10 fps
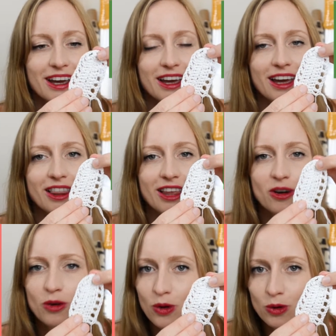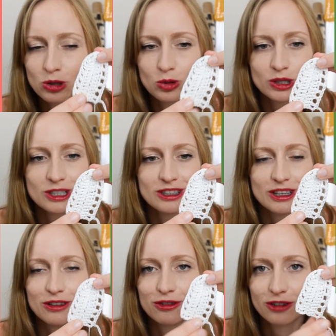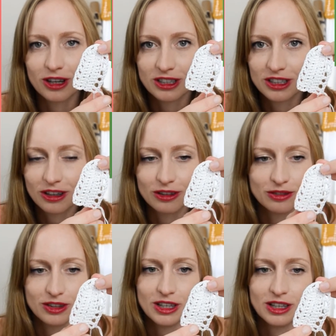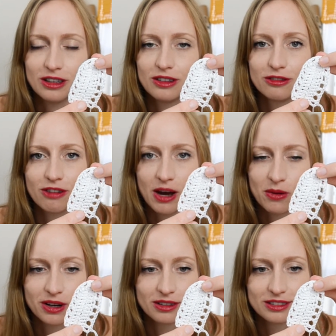And that'll go towards the front of the flower.